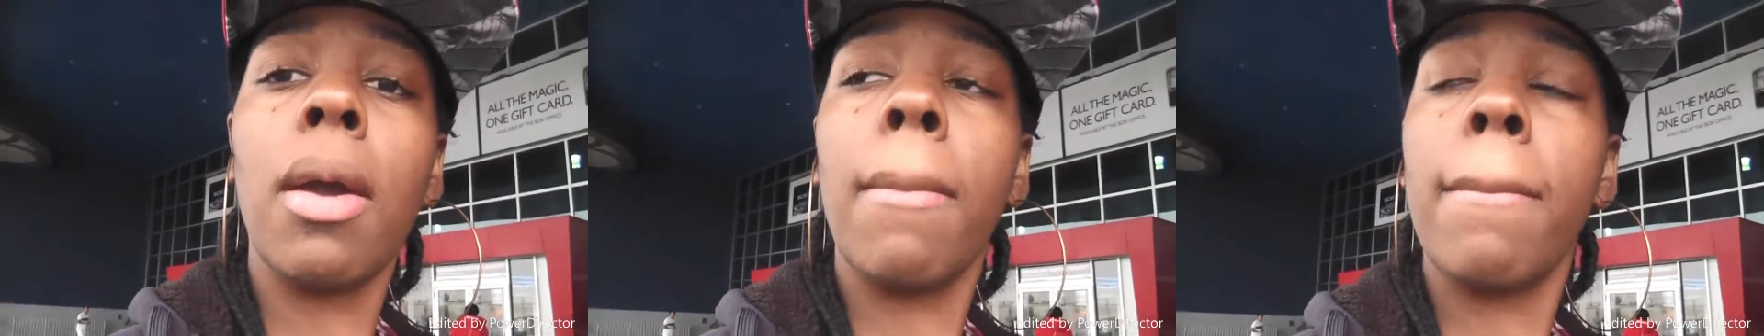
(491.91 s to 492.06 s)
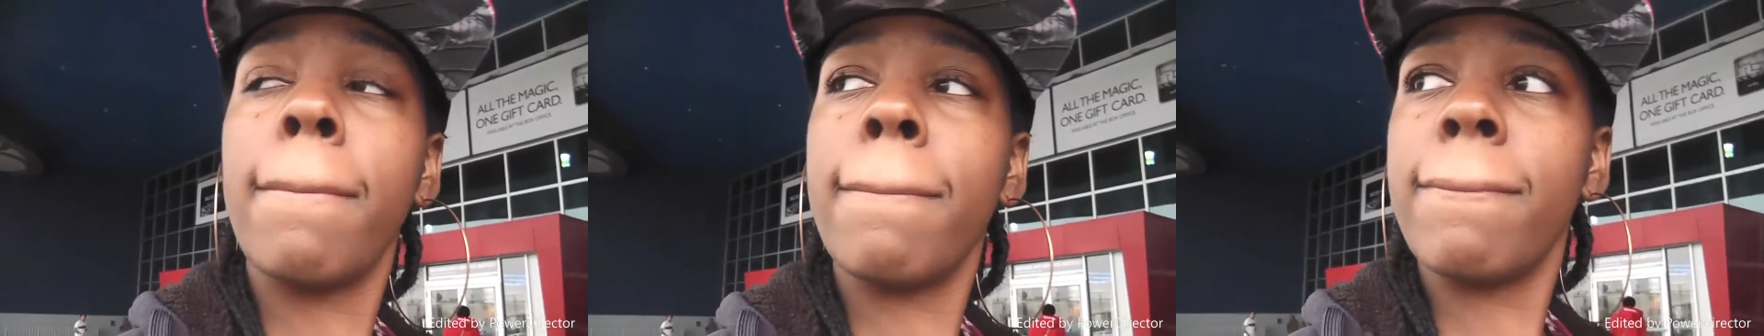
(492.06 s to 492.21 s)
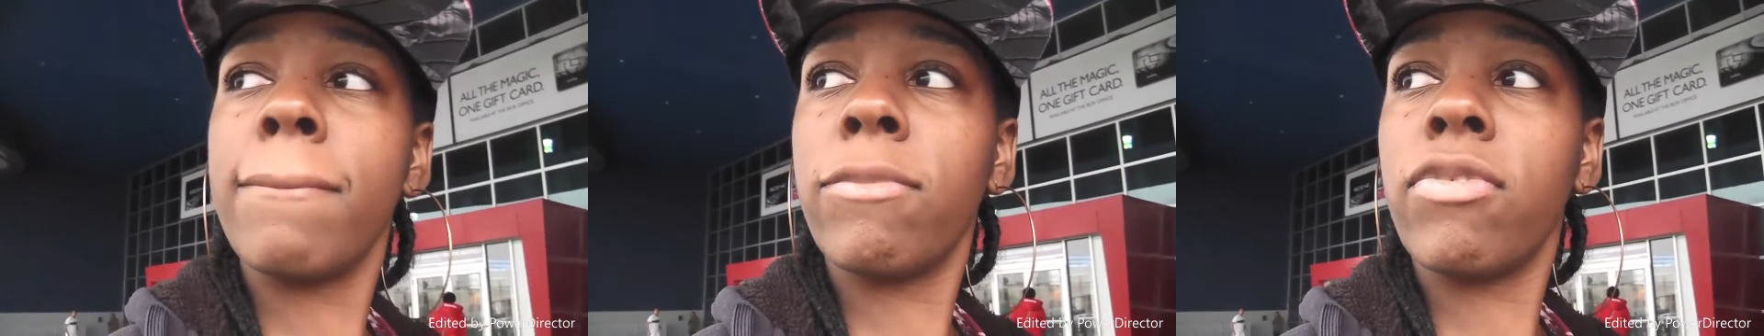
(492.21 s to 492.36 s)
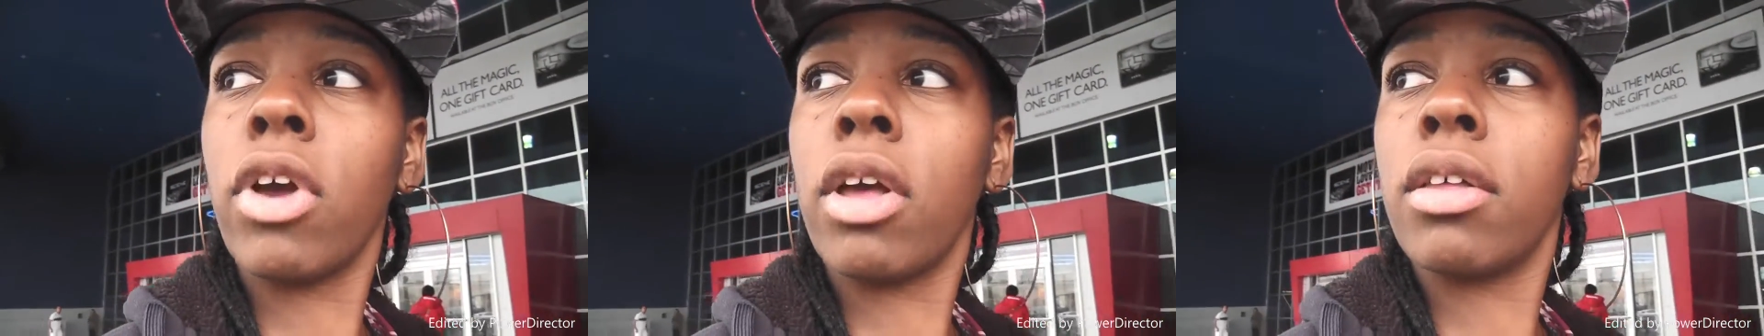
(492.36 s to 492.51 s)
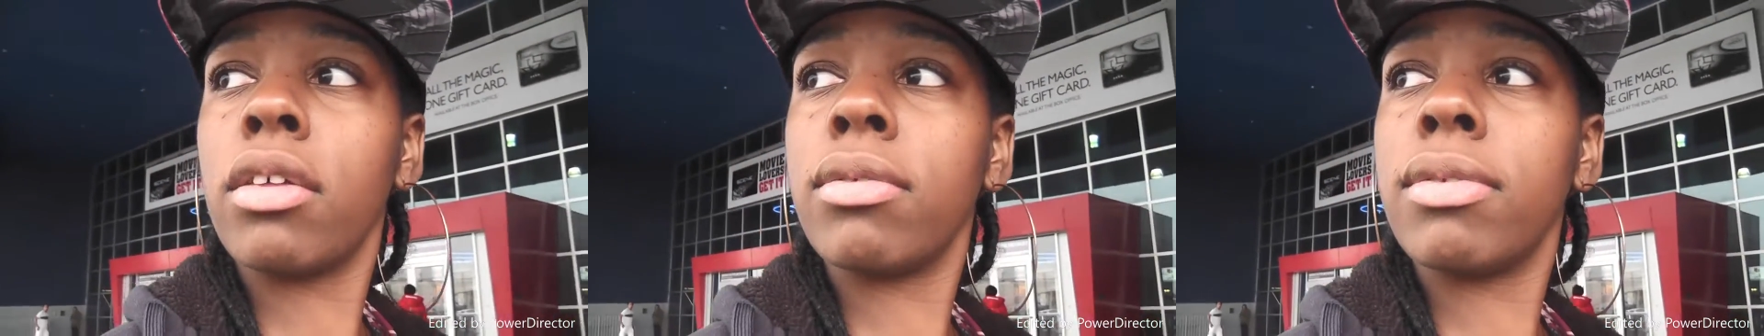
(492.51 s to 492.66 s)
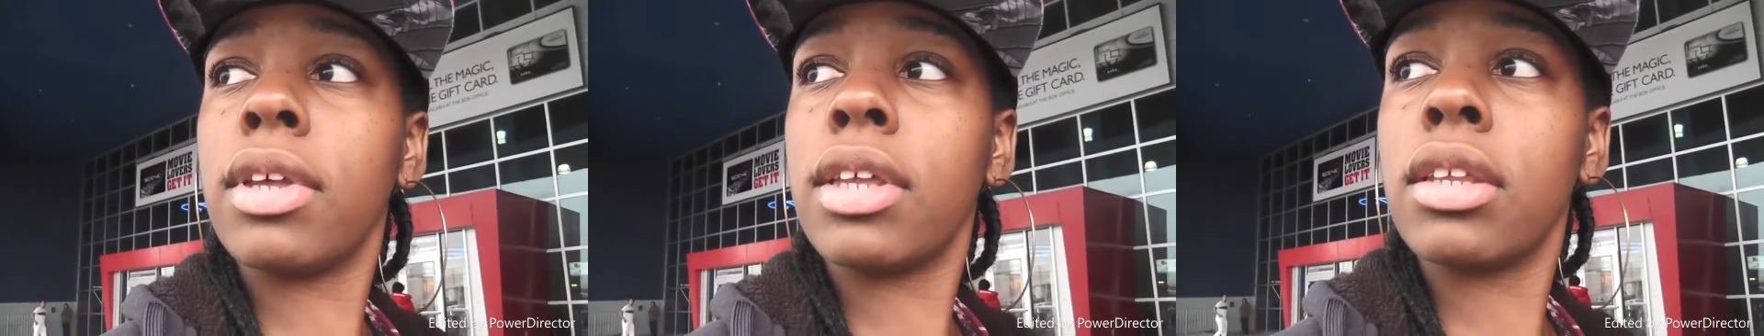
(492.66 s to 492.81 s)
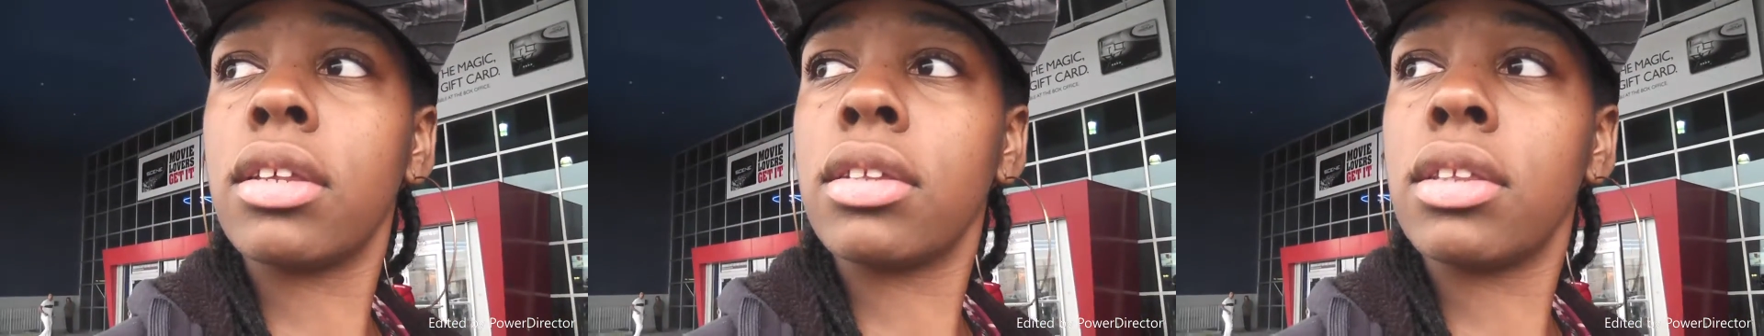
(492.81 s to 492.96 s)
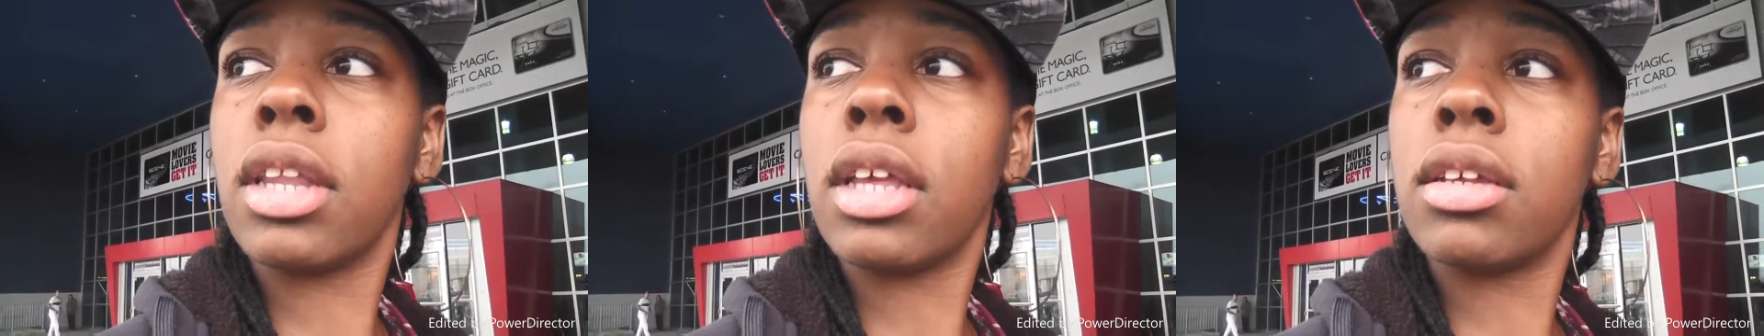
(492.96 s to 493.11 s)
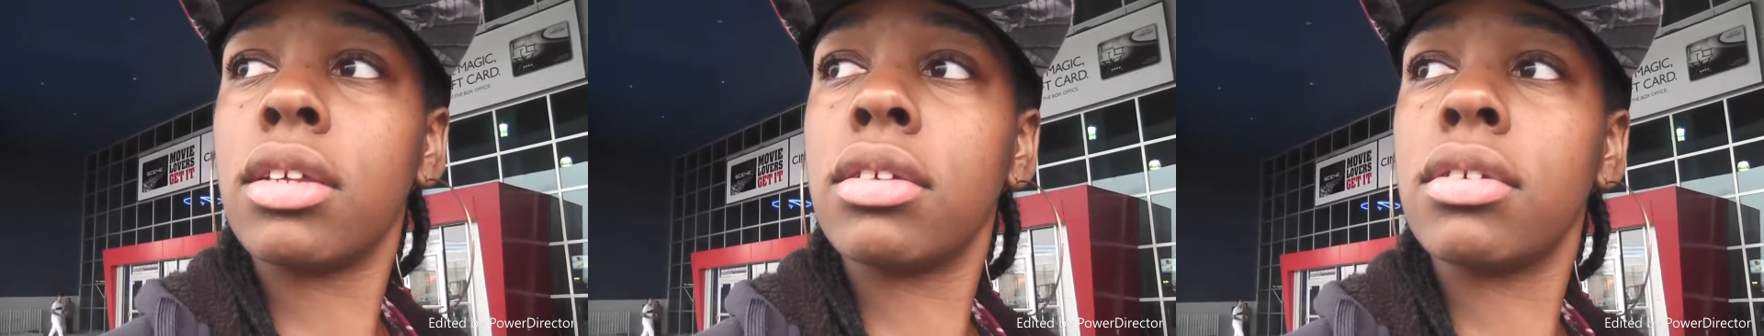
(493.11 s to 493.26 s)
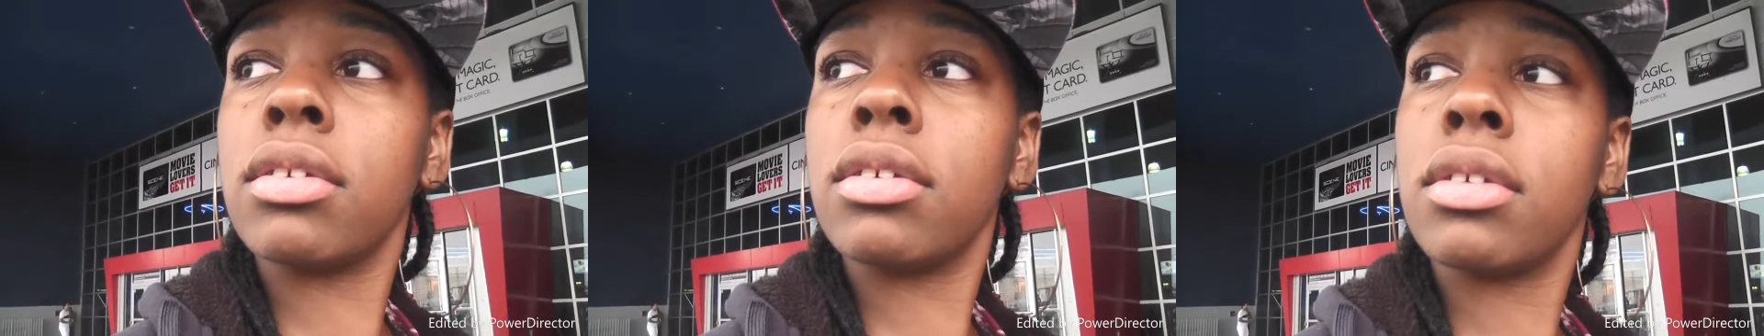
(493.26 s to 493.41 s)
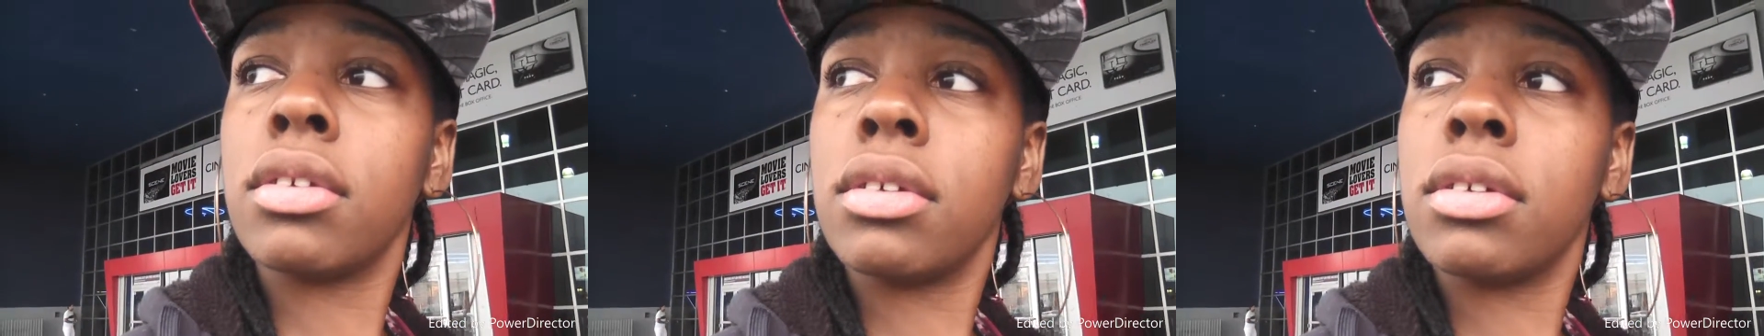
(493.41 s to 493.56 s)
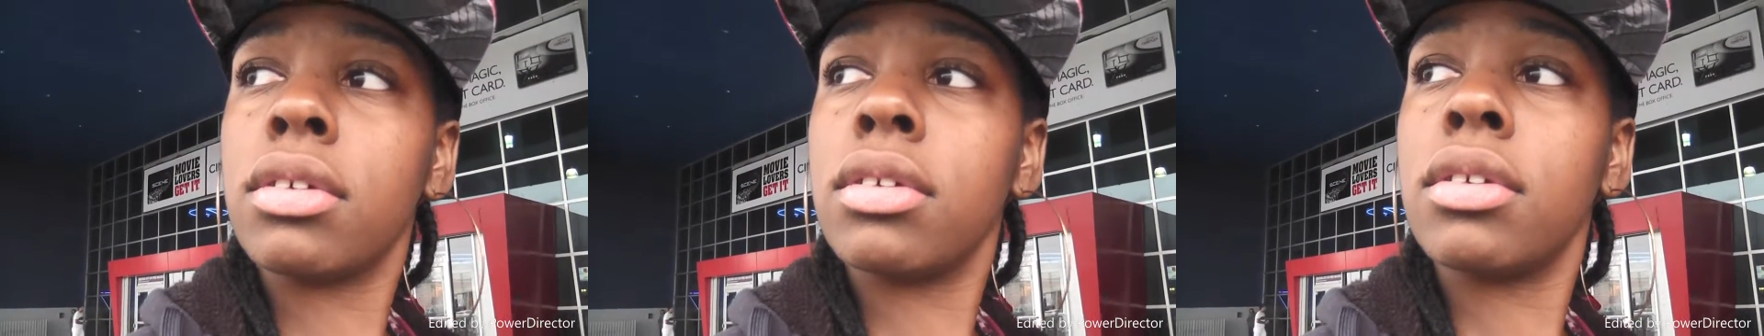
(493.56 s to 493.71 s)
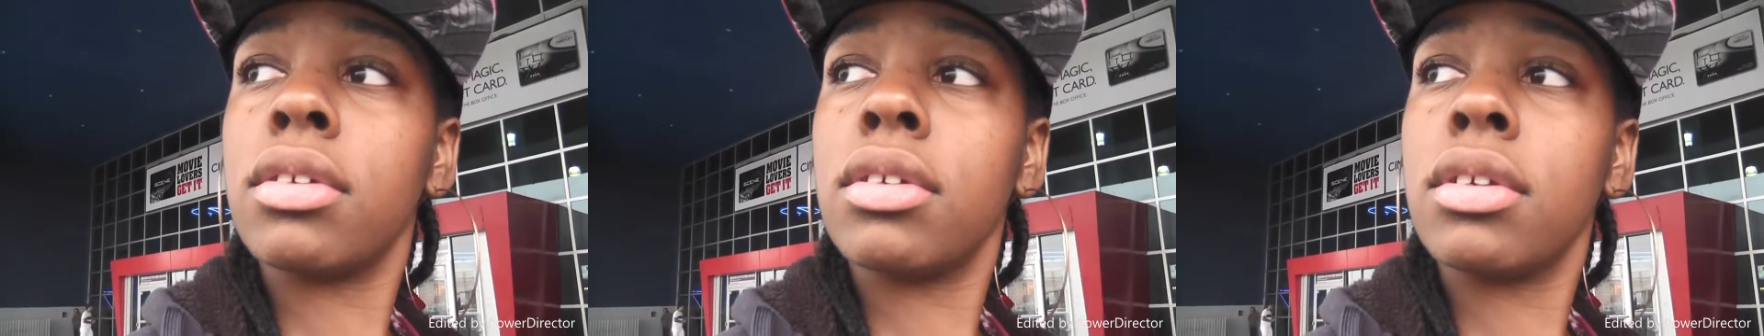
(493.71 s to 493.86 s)
The kid's the idiot. So, like saying there has to be a
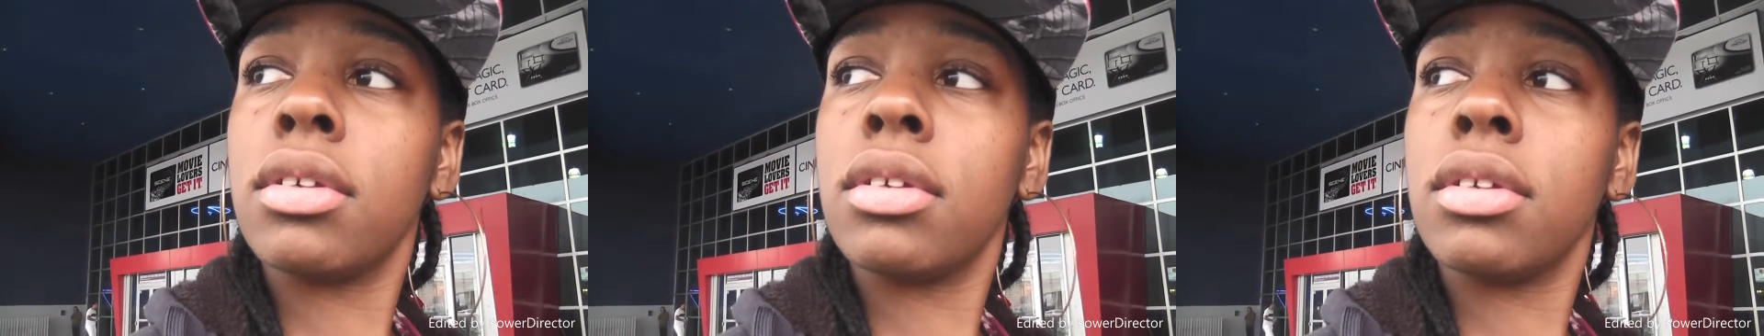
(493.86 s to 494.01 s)
second camera.